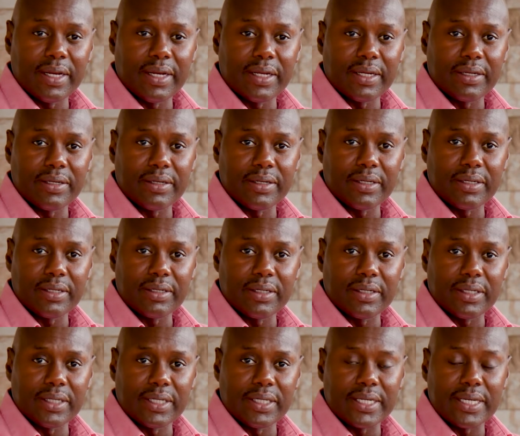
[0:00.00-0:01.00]
and
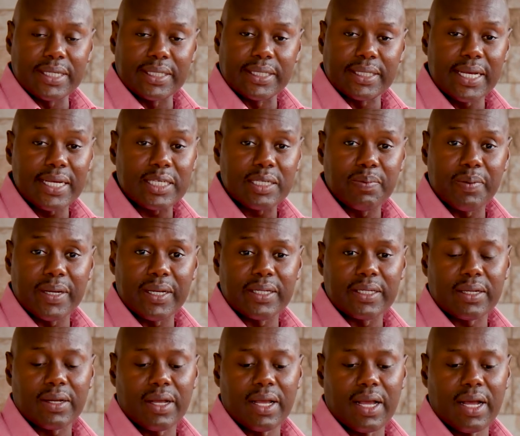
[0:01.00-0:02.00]
did the assessment,
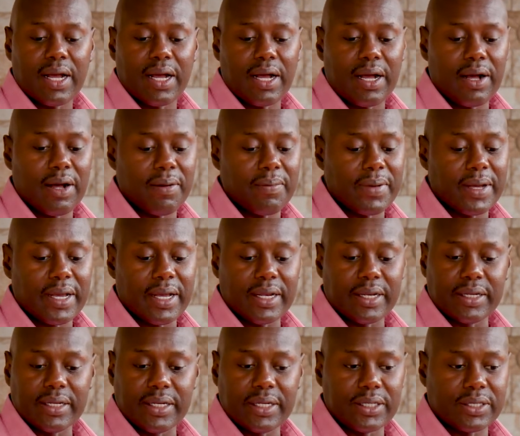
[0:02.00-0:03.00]
um,
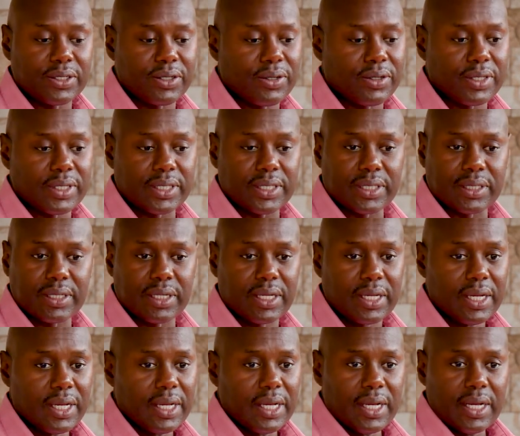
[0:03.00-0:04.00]
and he told us
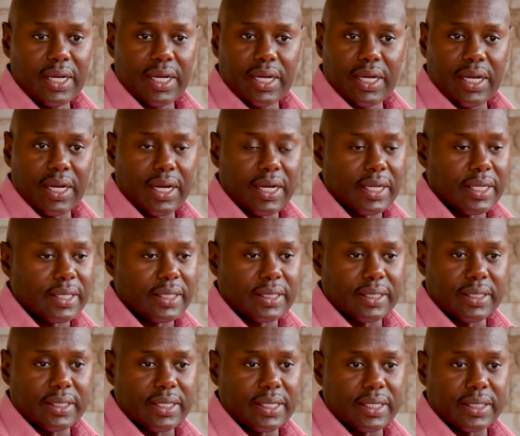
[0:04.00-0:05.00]

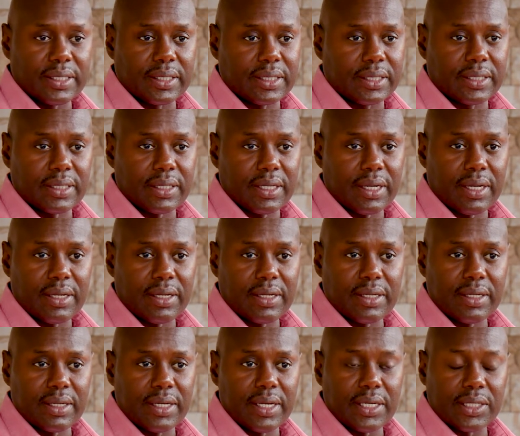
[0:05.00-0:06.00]
this
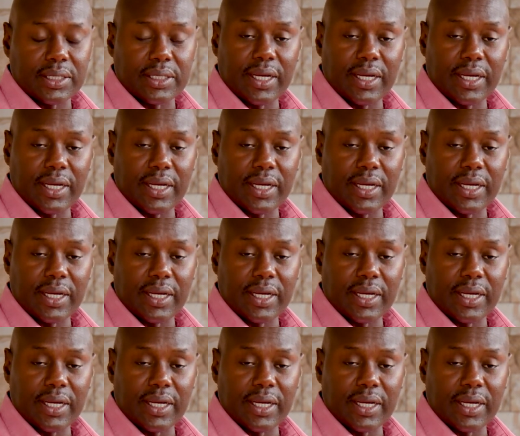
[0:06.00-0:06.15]
is